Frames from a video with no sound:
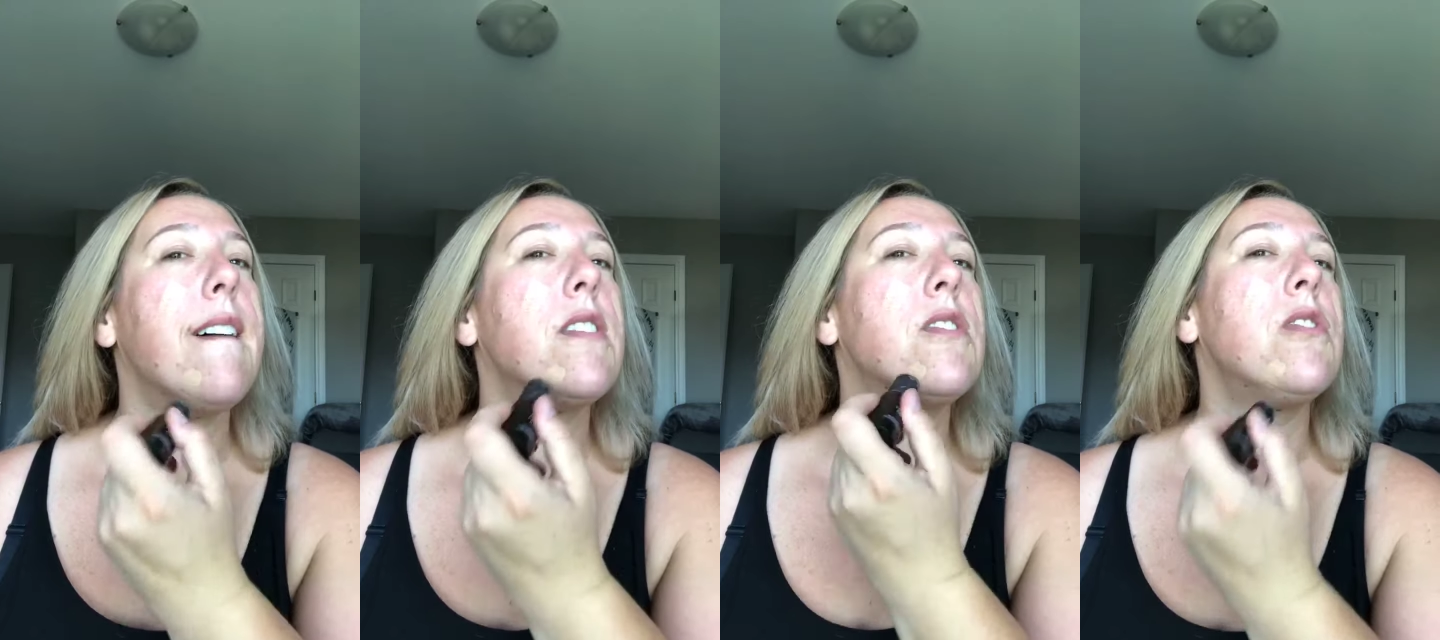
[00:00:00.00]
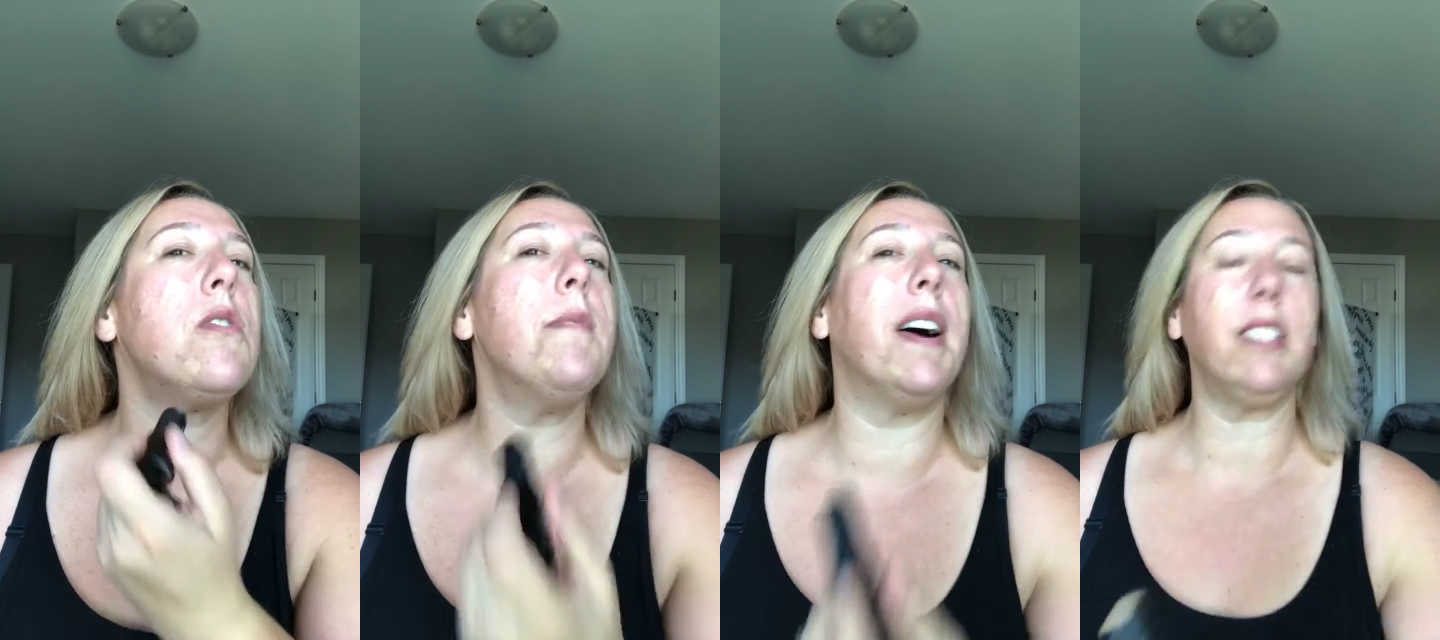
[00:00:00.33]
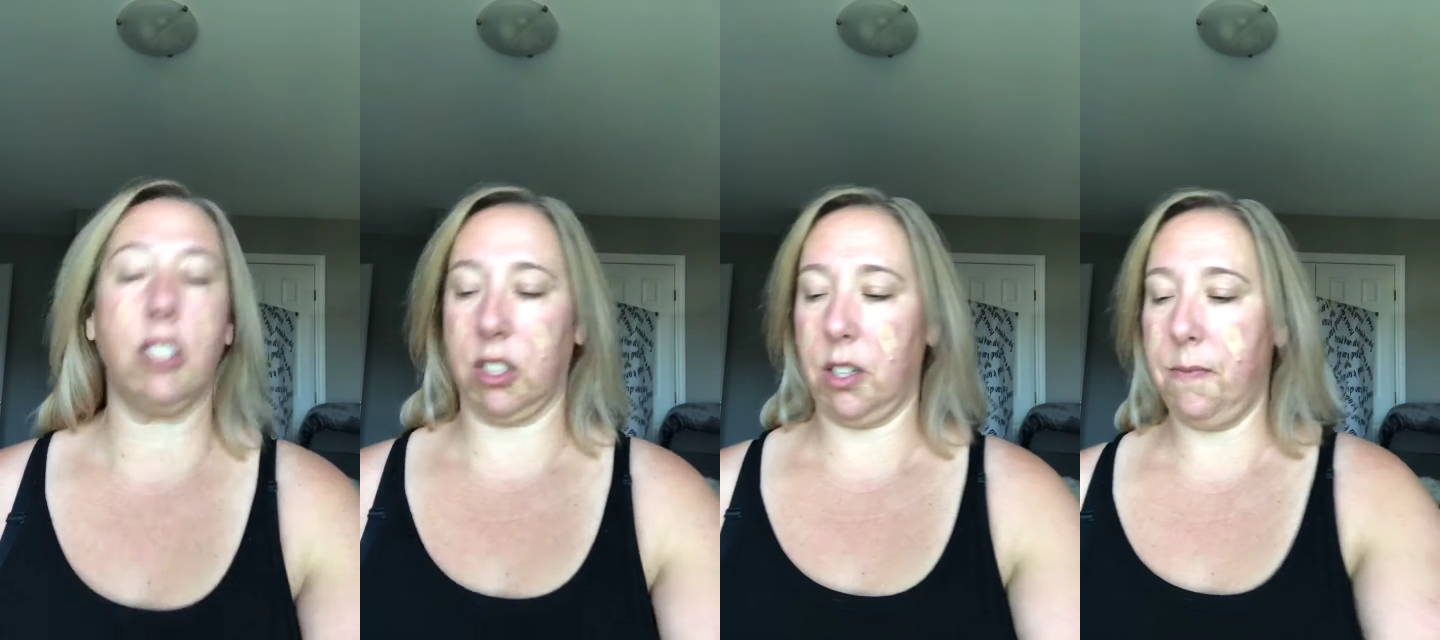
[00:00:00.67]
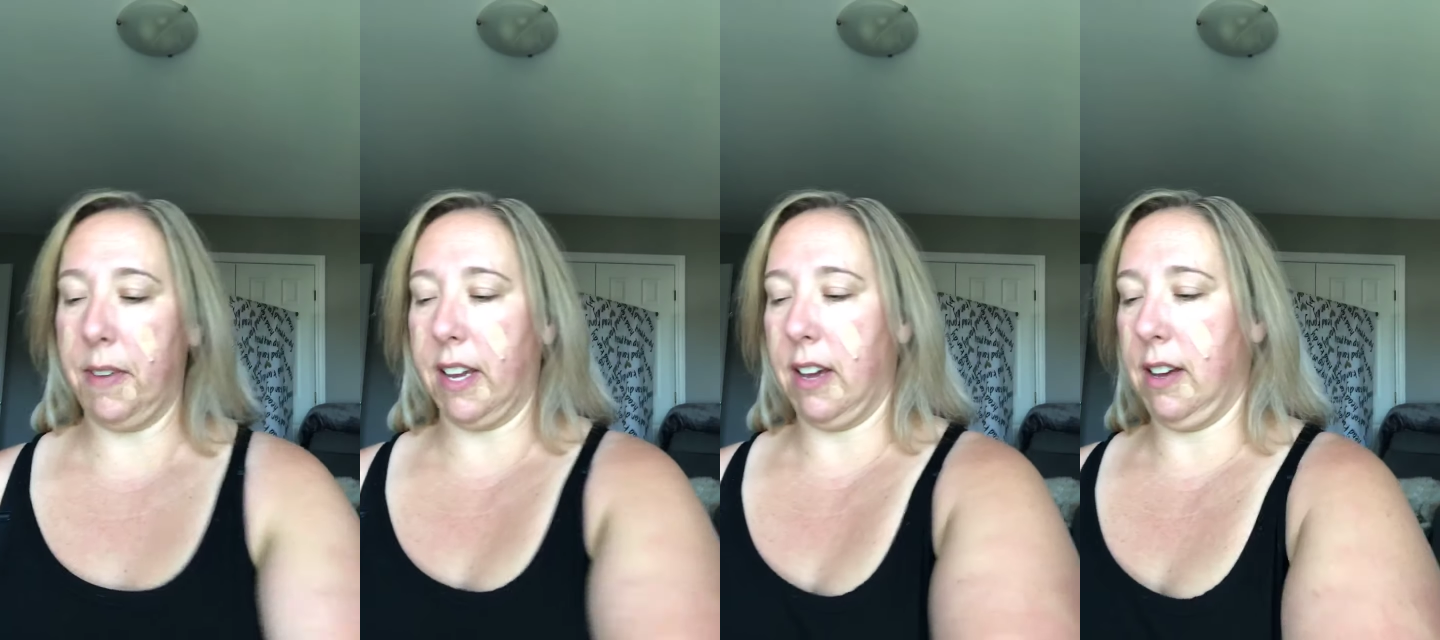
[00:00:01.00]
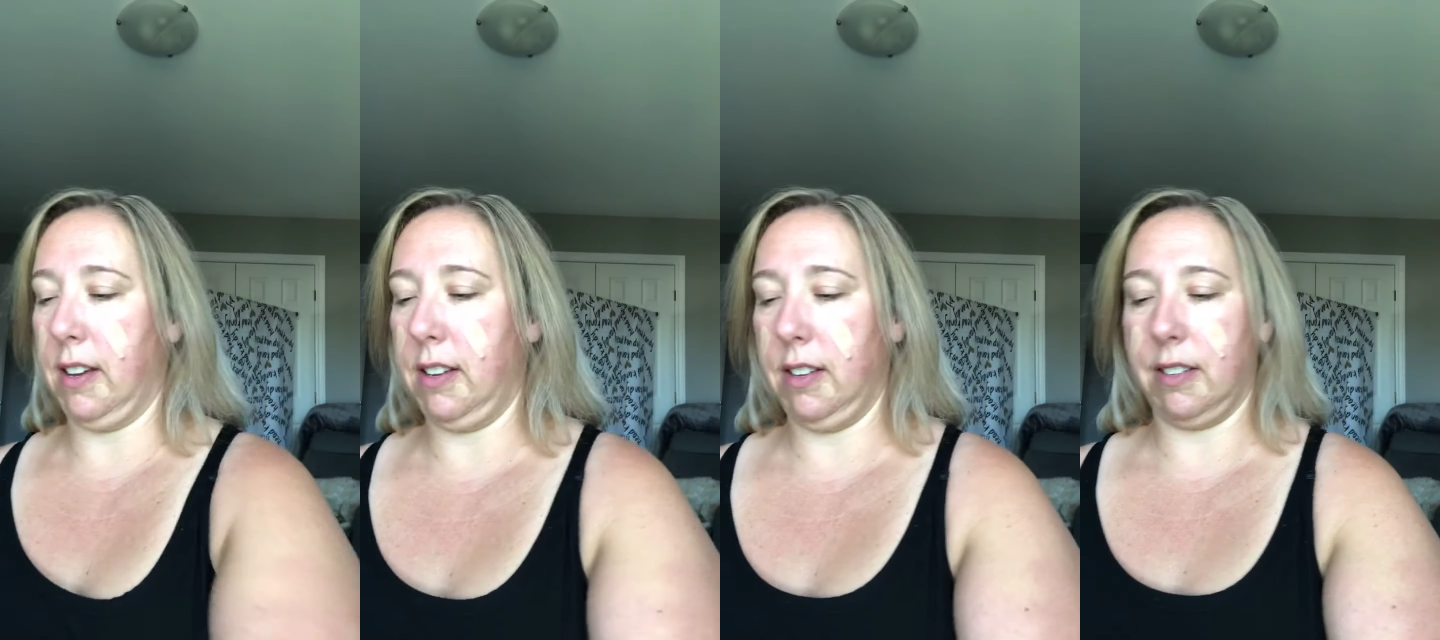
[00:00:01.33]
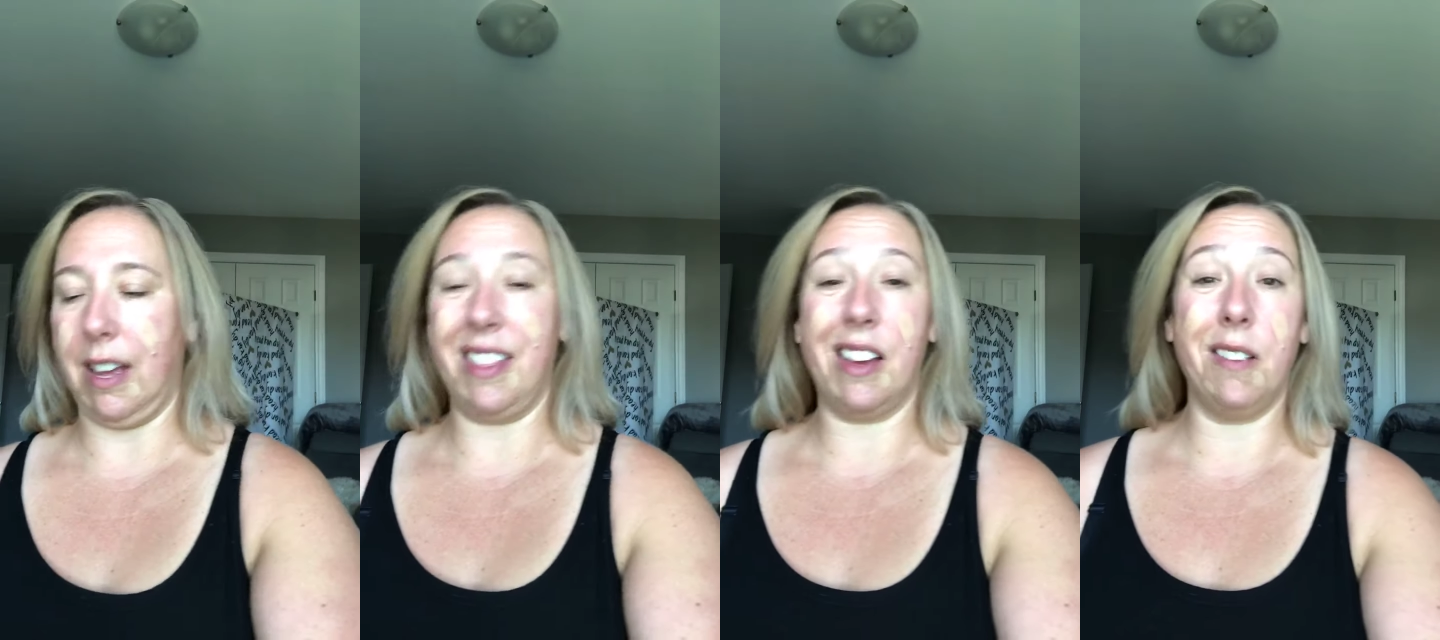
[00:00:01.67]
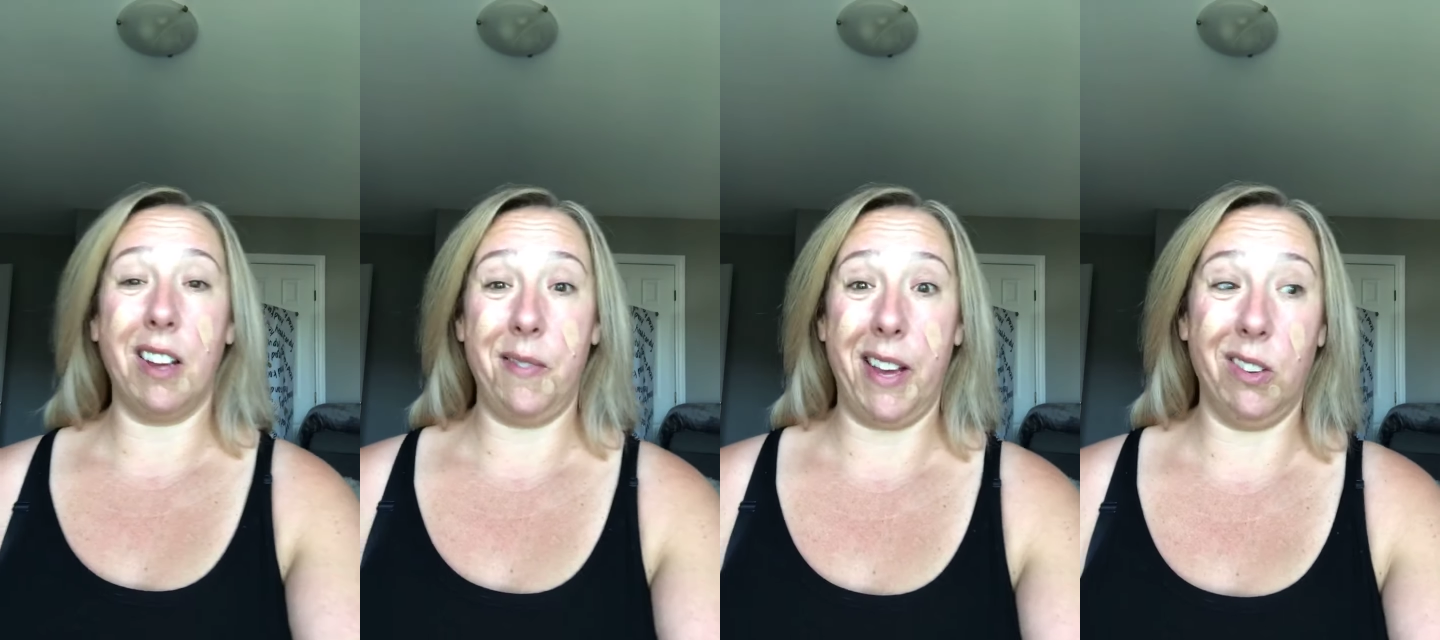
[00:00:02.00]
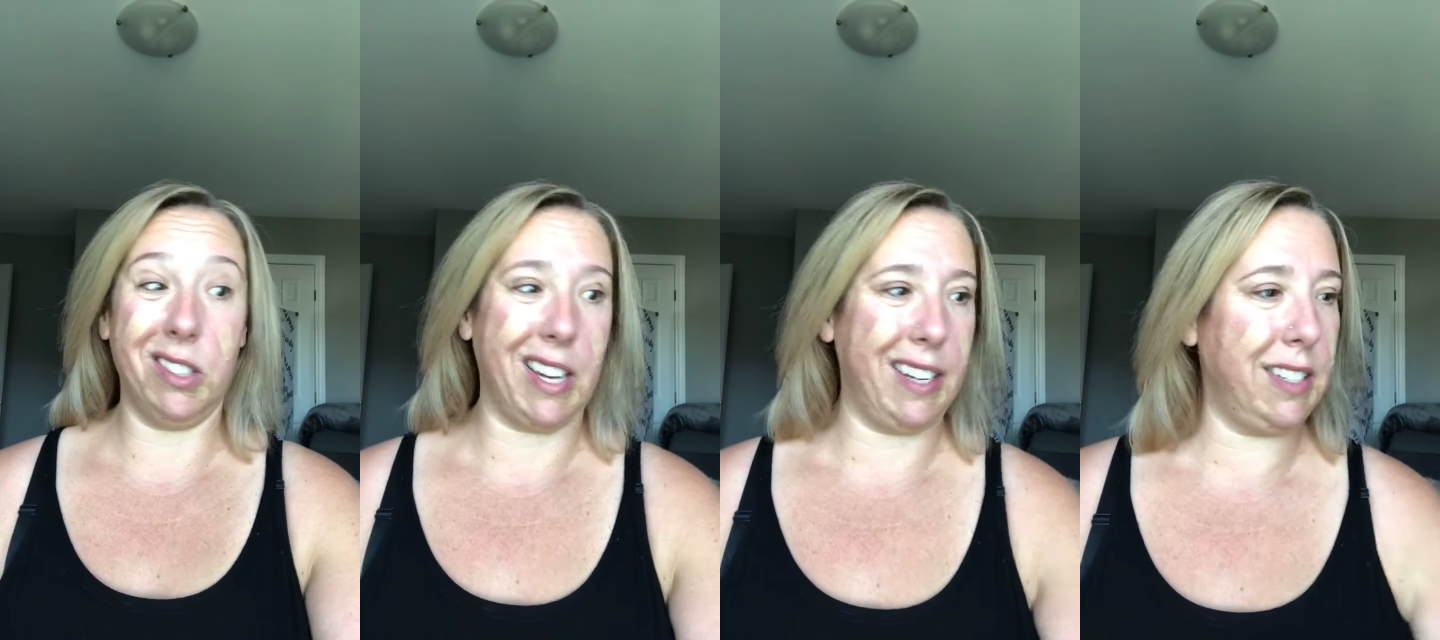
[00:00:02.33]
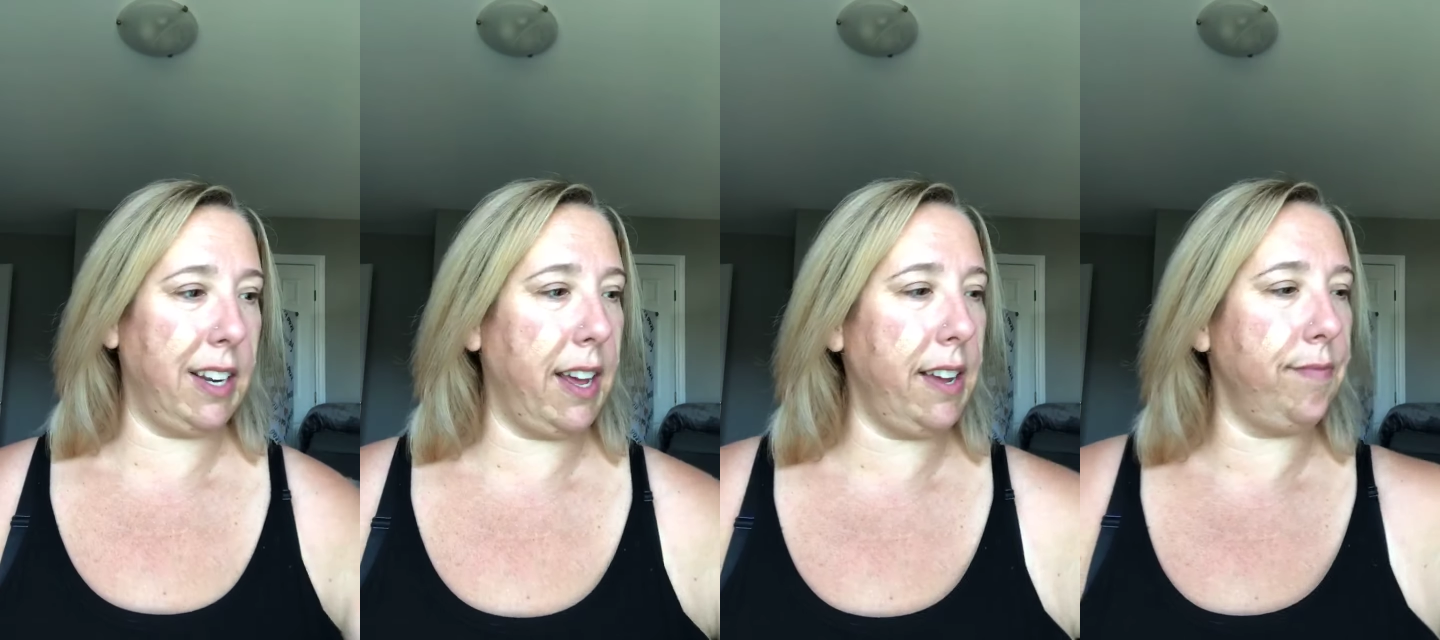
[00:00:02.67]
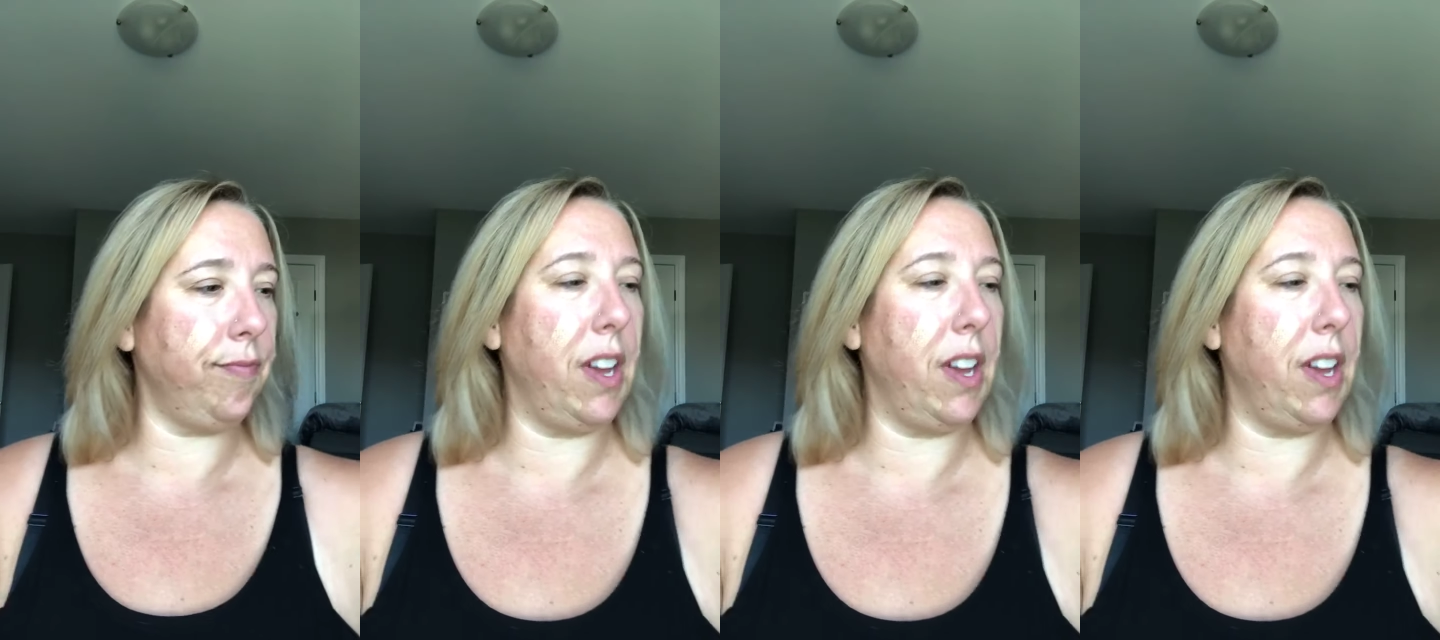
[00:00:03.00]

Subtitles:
too much because I think I'm going to be outside today.